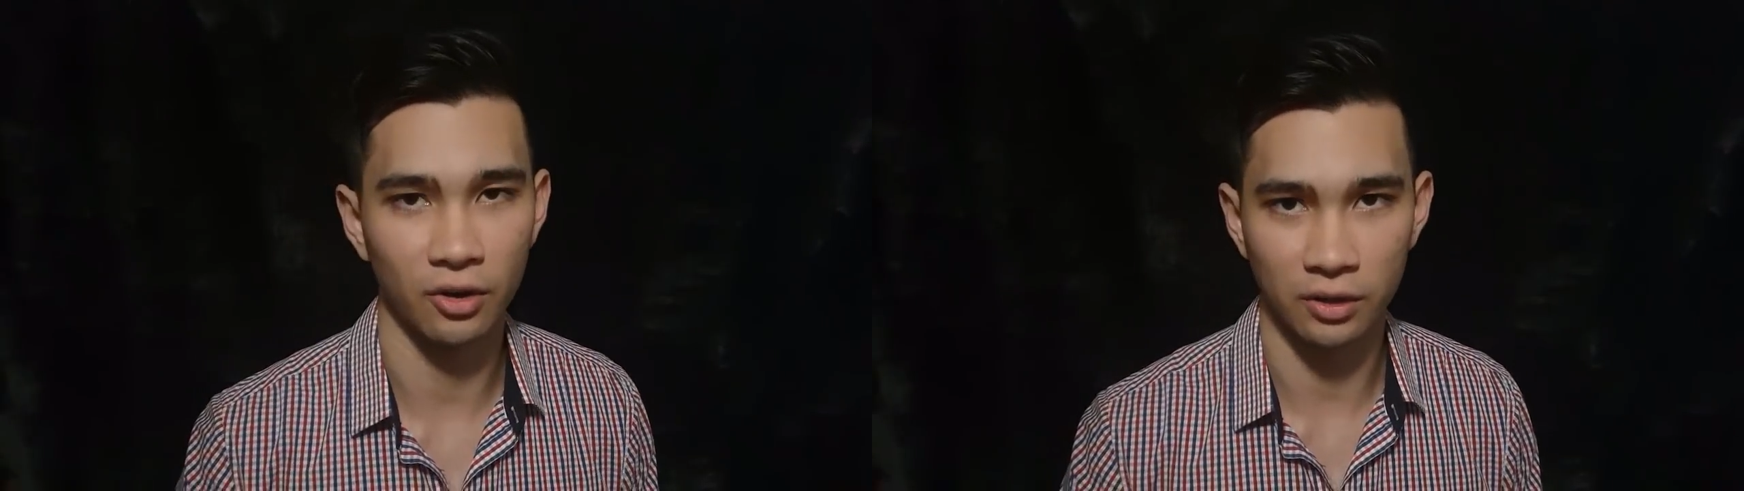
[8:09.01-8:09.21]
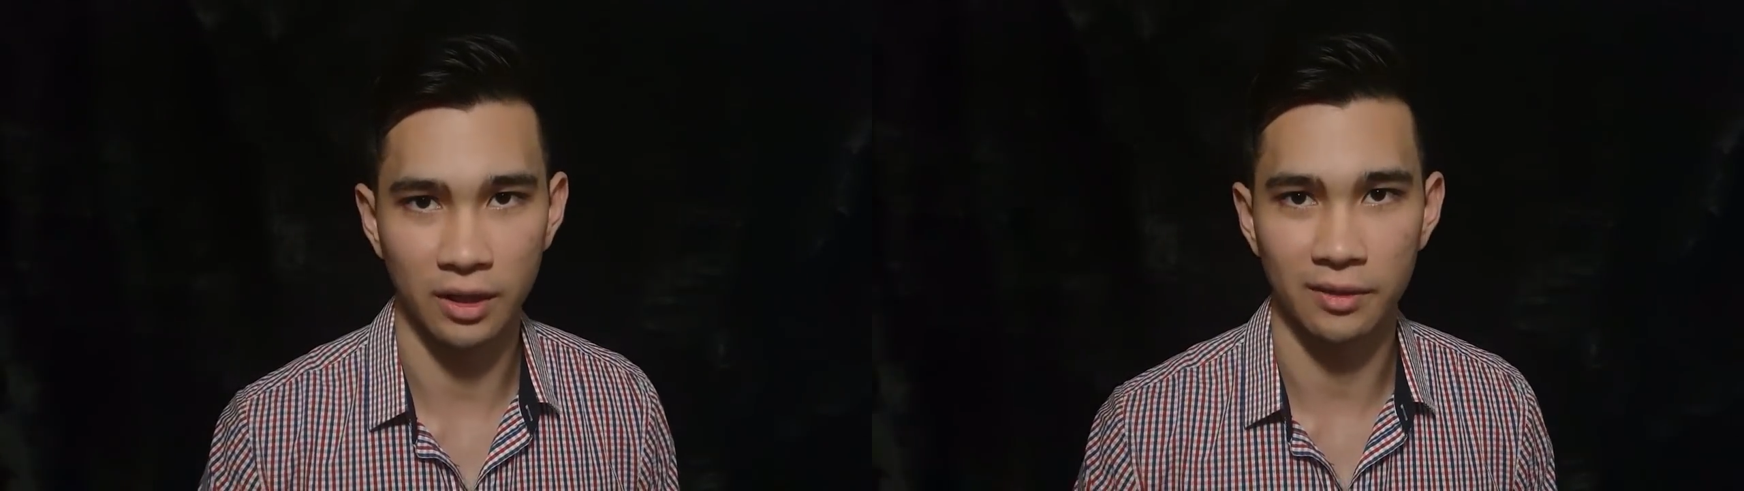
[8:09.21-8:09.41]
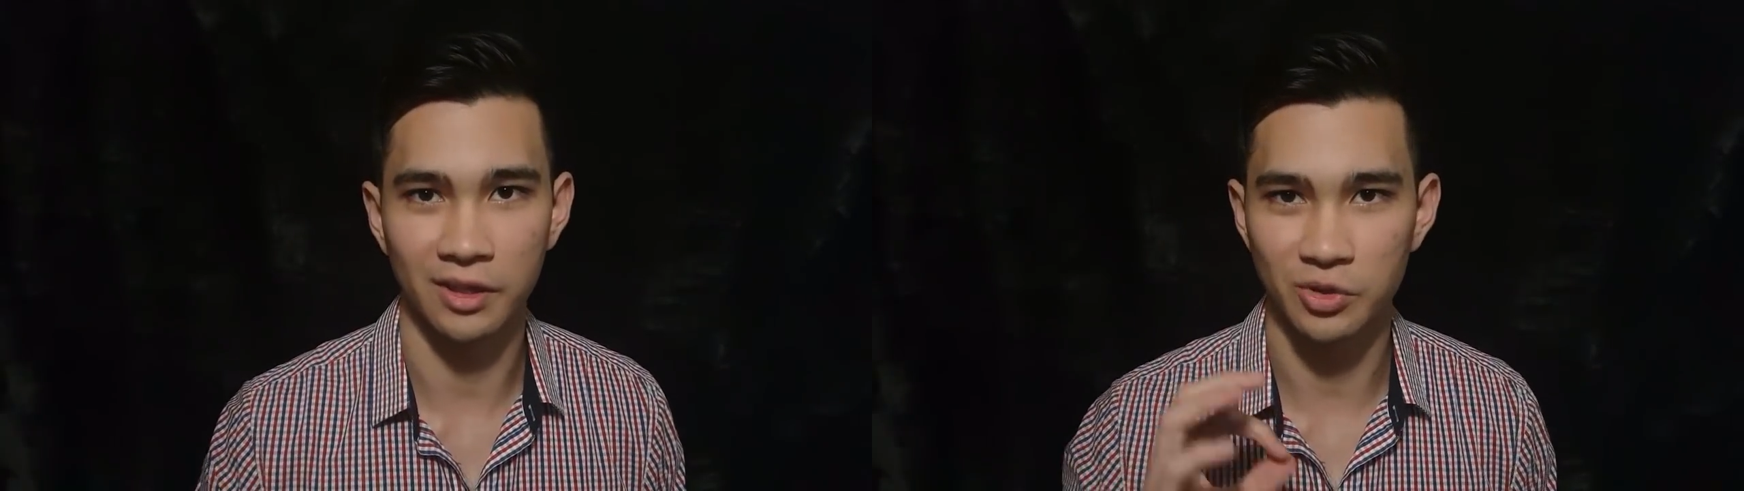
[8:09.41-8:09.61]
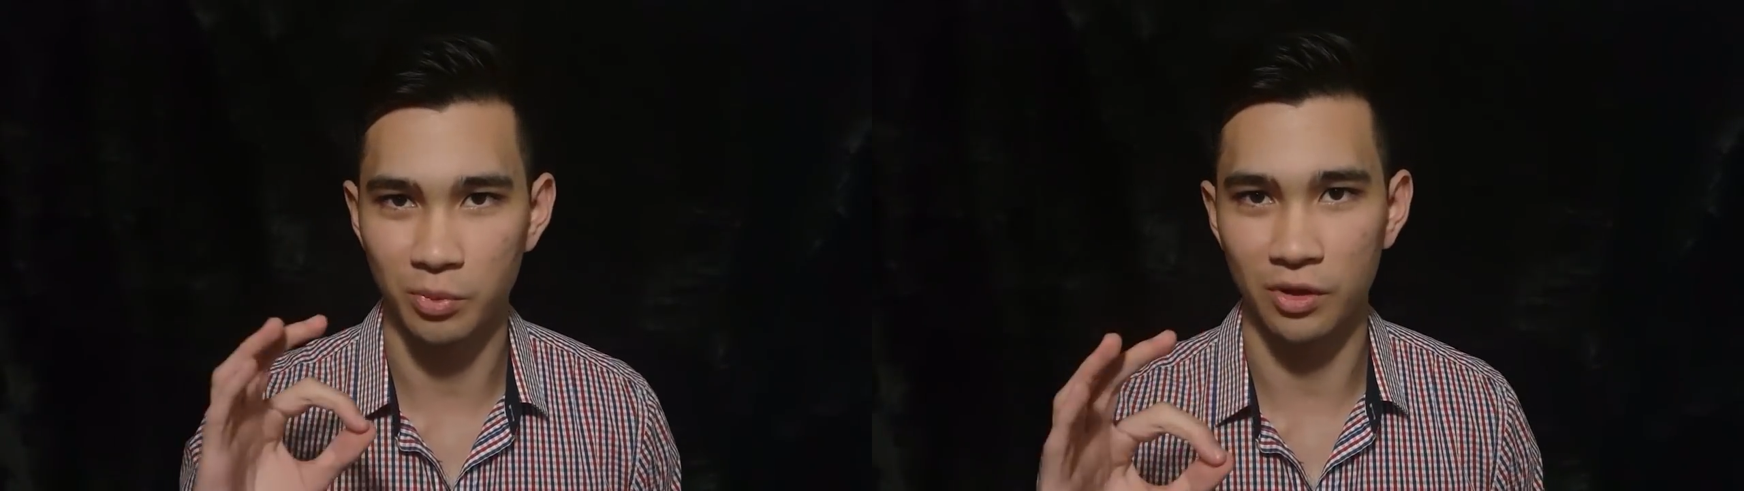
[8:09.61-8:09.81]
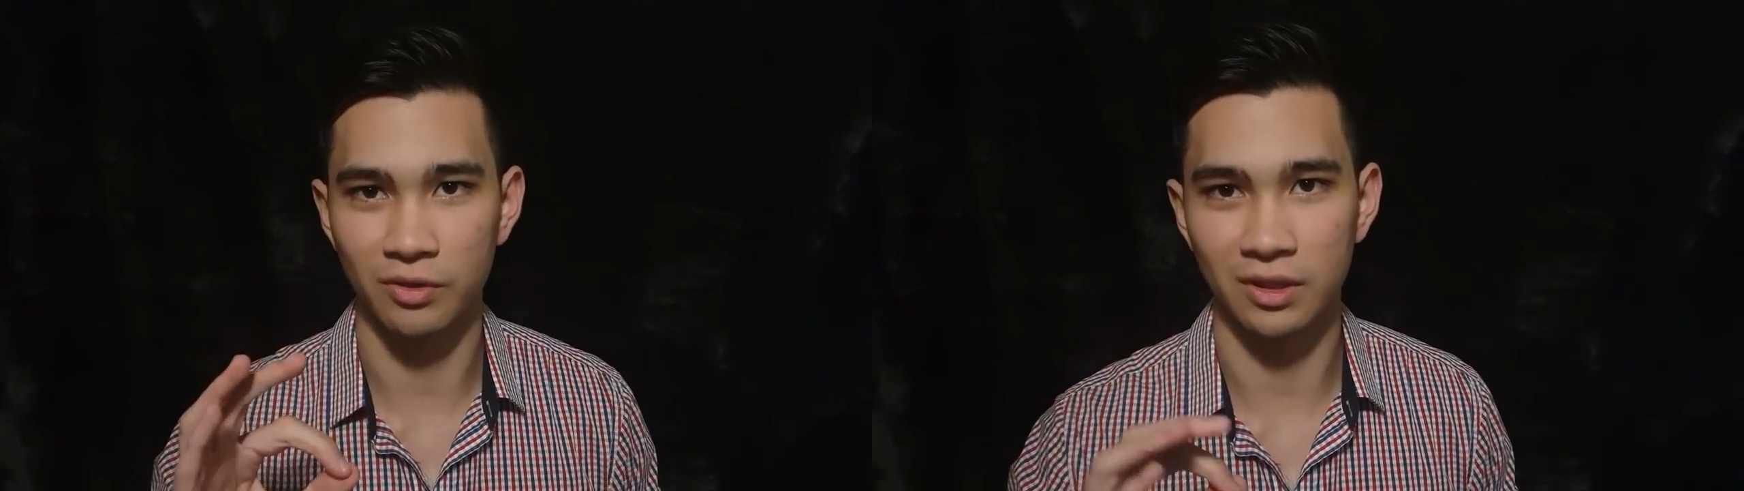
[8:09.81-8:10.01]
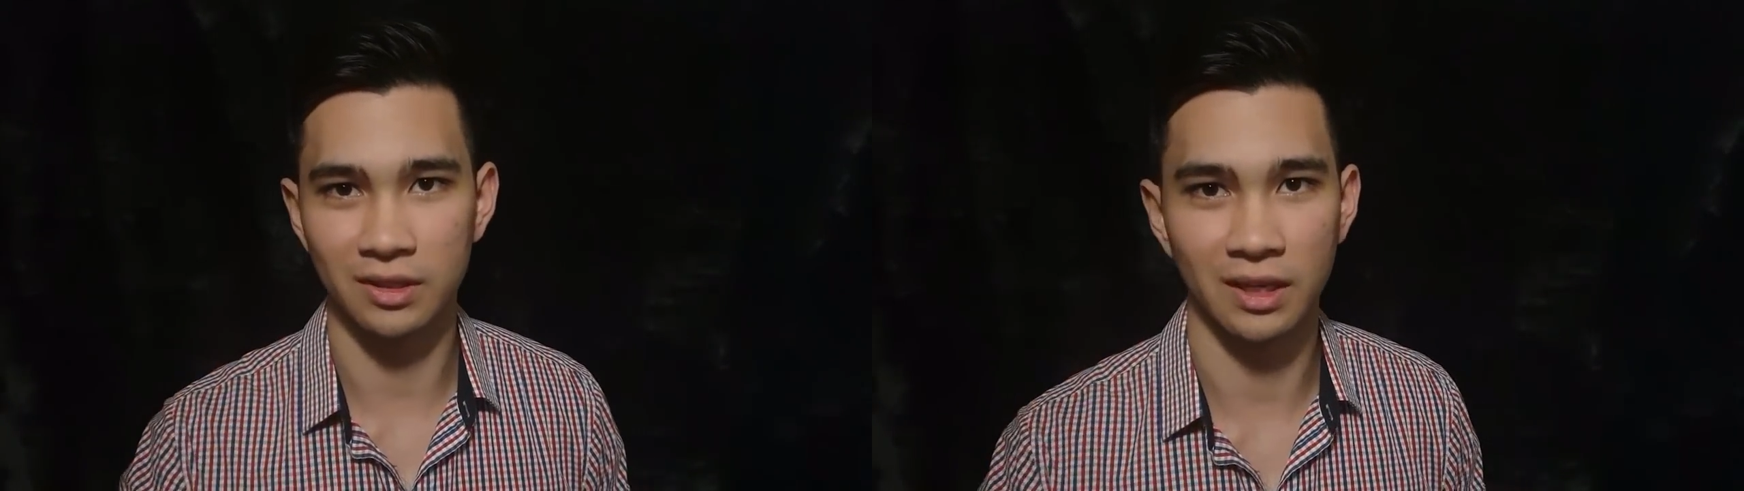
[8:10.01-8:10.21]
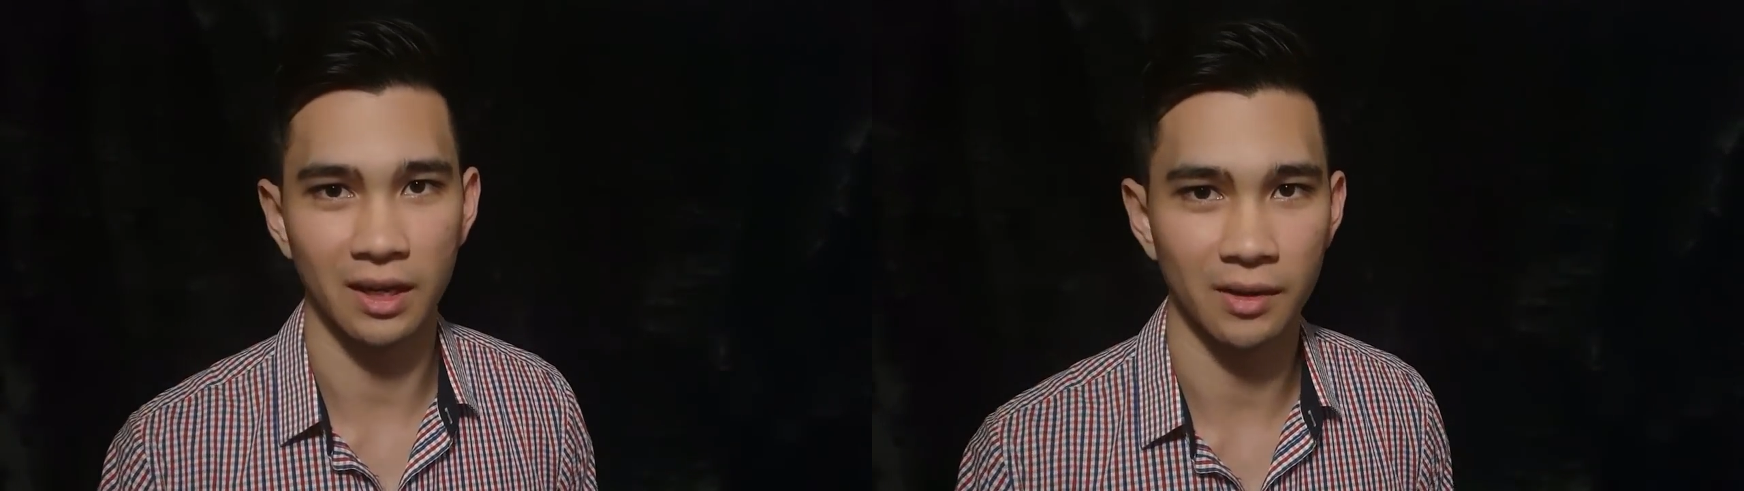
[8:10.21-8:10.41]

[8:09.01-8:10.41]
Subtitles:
Okay, that's perfect.